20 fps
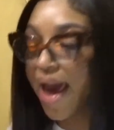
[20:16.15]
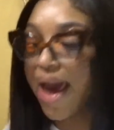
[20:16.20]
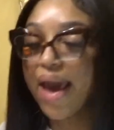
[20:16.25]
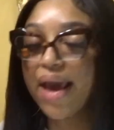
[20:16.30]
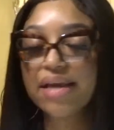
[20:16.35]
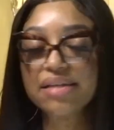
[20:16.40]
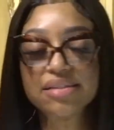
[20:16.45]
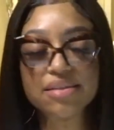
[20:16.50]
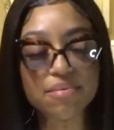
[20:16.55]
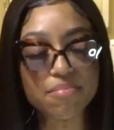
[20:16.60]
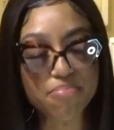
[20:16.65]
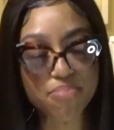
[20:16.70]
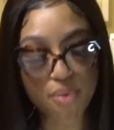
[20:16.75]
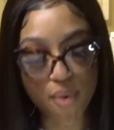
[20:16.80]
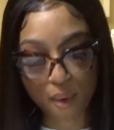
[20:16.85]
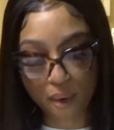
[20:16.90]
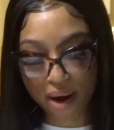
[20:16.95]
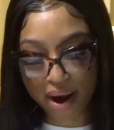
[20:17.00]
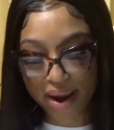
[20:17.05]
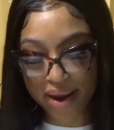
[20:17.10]
It's
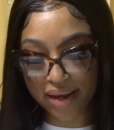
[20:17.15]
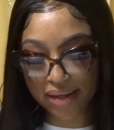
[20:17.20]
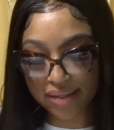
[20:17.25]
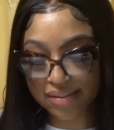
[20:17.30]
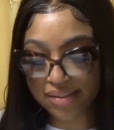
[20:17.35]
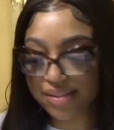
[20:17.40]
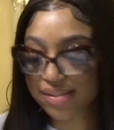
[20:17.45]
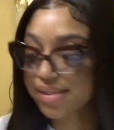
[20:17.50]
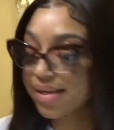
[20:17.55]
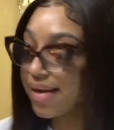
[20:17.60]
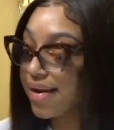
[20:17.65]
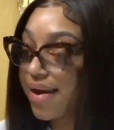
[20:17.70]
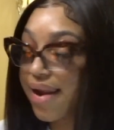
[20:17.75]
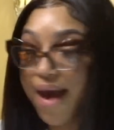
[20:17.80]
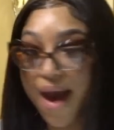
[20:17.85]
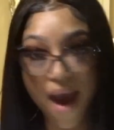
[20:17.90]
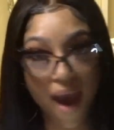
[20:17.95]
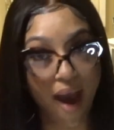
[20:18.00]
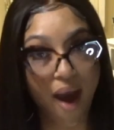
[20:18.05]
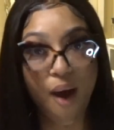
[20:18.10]
important to
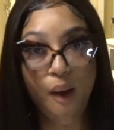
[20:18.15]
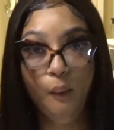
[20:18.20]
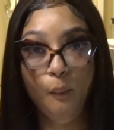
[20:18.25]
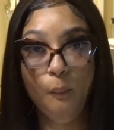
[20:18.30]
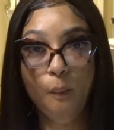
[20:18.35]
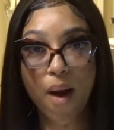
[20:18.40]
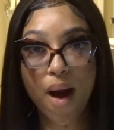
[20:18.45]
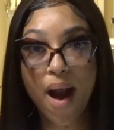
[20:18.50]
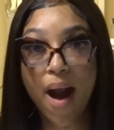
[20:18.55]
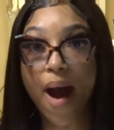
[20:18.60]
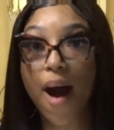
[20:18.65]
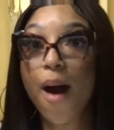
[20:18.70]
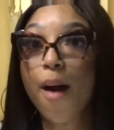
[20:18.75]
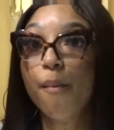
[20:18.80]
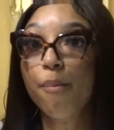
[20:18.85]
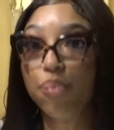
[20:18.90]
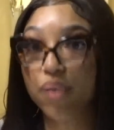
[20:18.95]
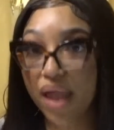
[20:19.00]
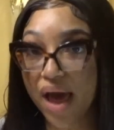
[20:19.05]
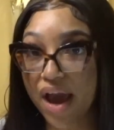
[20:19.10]
know
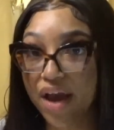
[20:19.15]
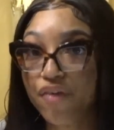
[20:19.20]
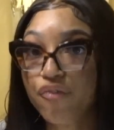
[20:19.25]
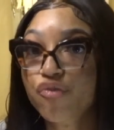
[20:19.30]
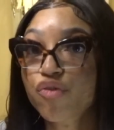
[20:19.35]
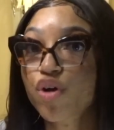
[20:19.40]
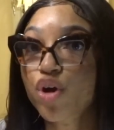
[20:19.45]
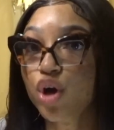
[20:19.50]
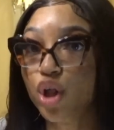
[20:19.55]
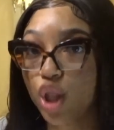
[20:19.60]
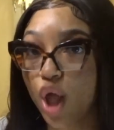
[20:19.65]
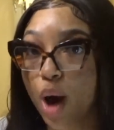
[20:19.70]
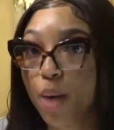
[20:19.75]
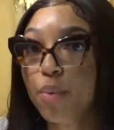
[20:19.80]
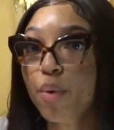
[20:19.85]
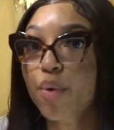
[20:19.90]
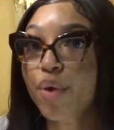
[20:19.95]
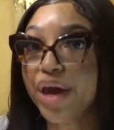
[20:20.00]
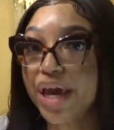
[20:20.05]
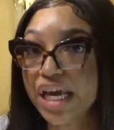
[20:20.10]
applying for
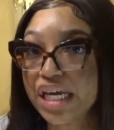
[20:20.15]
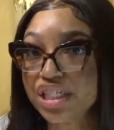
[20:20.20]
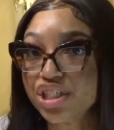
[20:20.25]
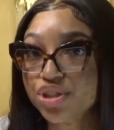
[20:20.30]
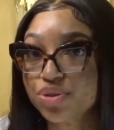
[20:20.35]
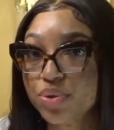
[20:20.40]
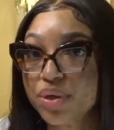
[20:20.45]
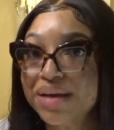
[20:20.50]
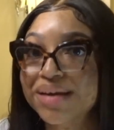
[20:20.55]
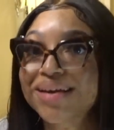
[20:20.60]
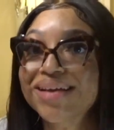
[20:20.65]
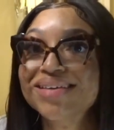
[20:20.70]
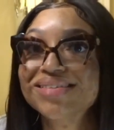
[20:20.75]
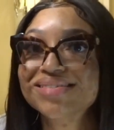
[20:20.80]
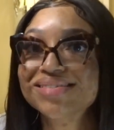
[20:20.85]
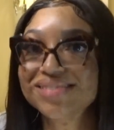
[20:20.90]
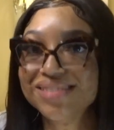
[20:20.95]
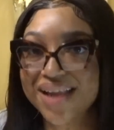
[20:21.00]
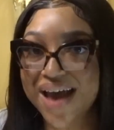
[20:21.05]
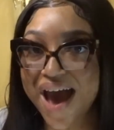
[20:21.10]
global entry is
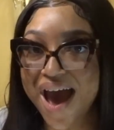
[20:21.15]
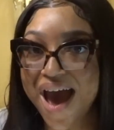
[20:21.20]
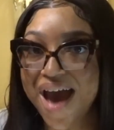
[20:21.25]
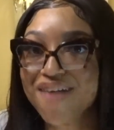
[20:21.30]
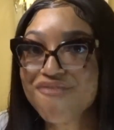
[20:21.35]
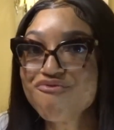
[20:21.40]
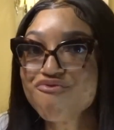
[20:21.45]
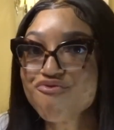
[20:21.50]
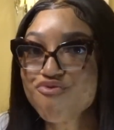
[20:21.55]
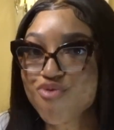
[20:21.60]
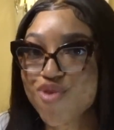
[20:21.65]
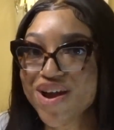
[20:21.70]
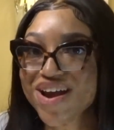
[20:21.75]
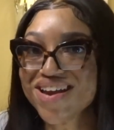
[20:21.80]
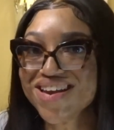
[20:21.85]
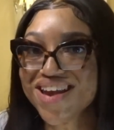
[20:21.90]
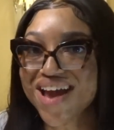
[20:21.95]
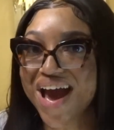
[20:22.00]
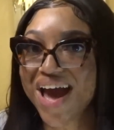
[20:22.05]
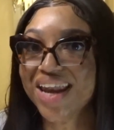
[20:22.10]
not free
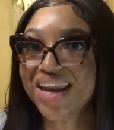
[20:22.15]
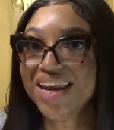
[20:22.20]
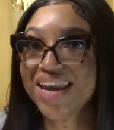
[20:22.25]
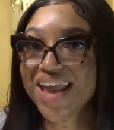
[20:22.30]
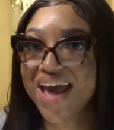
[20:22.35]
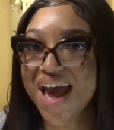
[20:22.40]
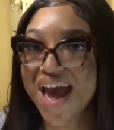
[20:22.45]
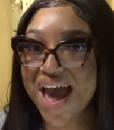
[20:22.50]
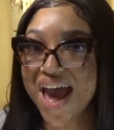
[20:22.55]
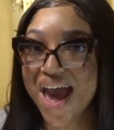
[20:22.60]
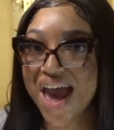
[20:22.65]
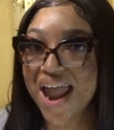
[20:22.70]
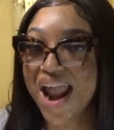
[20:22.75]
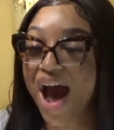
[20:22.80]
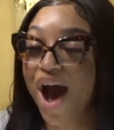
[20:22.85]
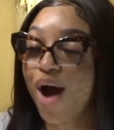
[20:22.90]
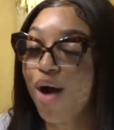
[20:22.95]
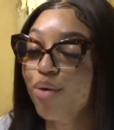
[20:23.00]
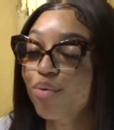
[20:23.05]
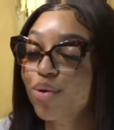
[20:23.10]
99.
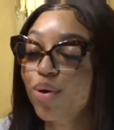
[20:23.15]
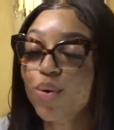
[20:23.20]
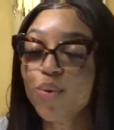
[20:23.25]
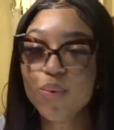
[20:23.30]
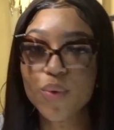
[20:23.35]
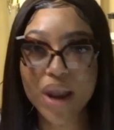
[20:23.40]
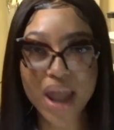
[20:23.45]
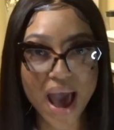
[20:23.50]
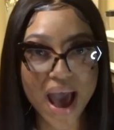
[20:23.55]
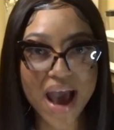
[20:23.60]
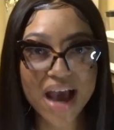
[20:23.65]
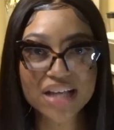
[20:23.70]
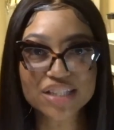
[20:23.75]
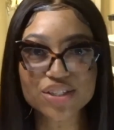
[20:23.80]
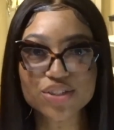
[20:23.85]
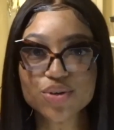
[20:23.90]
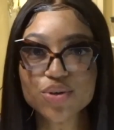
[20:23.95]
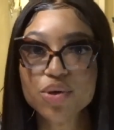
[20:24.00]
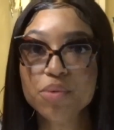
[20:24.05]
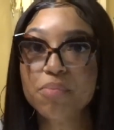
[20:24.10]
I don't know who lied
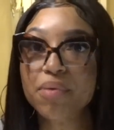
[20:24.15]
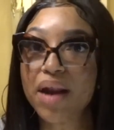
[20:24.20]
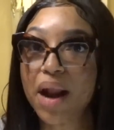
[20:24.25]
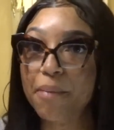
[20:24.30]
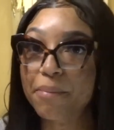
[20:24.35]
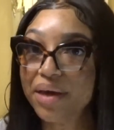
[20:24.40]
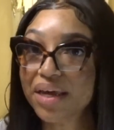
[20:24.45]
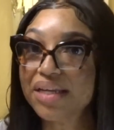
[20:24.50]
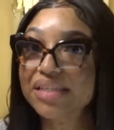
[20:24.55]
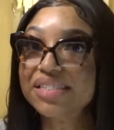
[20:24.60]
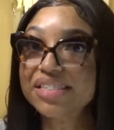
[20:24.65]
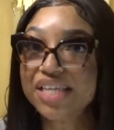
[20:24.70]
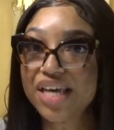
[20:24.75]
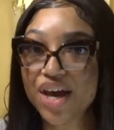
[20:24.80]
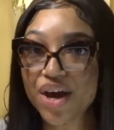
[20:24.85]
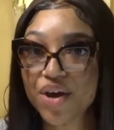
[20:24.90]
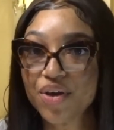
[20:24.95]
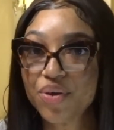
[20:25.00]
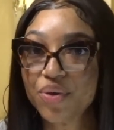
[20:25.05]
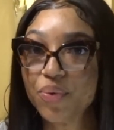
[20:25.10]
to you, but I'm here to
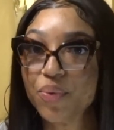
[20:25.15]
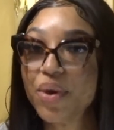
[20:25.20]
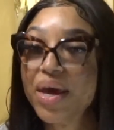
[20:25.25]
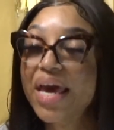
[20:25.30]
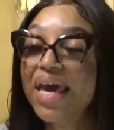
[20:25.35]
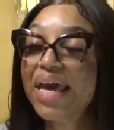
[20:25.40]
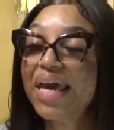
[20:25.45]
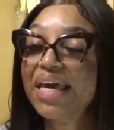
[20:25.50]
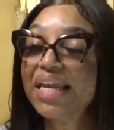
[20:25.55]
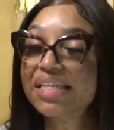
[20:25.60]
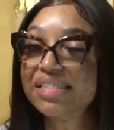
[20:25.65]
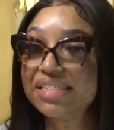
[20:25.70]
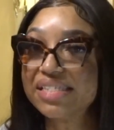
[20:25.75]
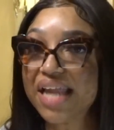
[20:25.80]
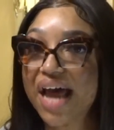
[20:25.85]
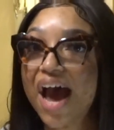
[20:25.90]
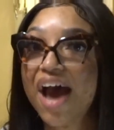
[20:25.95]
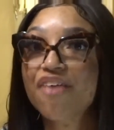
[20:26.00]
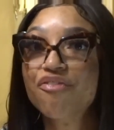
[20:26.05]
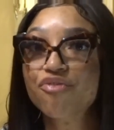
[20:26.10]
tell you it is
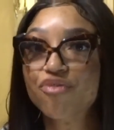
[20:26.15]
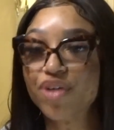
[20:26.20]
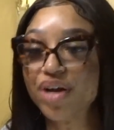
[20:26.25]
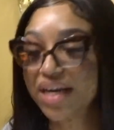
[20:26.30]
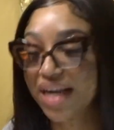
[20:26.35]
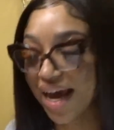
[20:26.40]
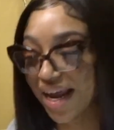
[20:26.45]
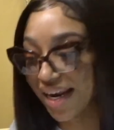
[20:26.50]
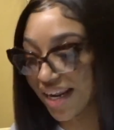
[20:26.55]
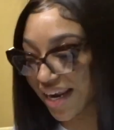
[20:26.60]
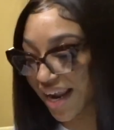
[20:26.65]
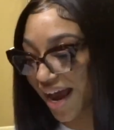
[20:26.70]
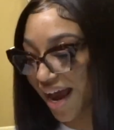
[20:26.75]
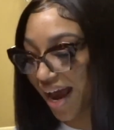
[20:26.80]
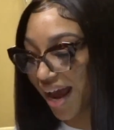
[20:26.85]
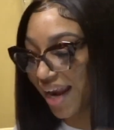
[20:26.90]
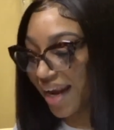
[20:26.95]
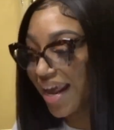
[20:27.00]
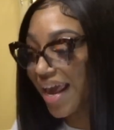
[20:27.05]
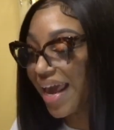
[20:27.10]
not free
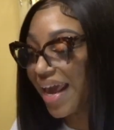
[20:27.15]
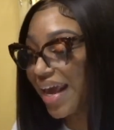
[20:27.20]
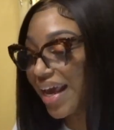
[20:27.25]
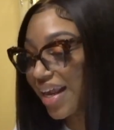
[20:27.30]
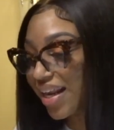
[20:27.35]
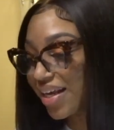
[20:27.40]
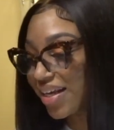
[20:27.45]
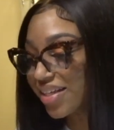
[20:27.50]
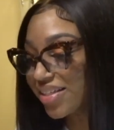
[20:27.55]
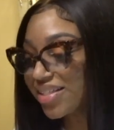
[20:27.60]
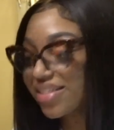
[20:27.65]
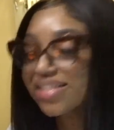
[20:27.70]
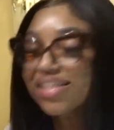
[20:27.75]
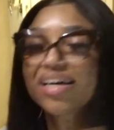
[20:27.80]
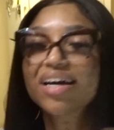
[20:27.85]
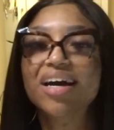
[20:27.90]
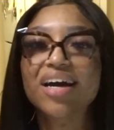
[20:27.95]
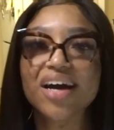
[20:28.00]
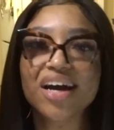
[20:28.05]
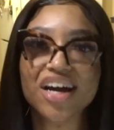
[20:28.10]
99. It is
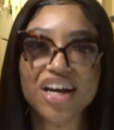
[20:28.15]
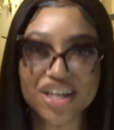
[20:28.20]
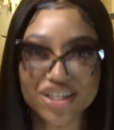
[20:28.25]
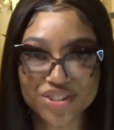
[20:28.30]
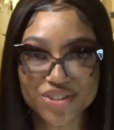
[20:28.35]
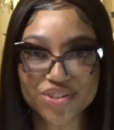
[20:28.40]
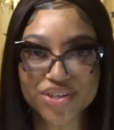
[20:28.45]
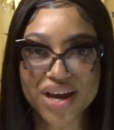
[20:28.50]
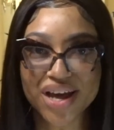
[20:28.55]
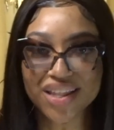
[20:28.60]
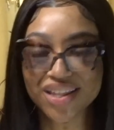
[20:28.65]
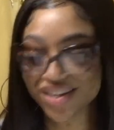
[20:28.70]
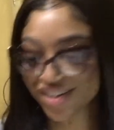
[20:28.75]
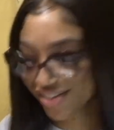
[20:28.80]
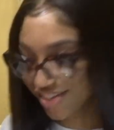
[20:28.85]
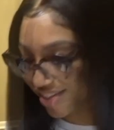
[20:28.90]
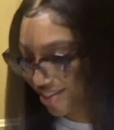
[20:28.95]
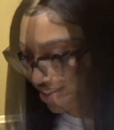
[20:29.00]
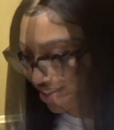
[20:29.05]
$100.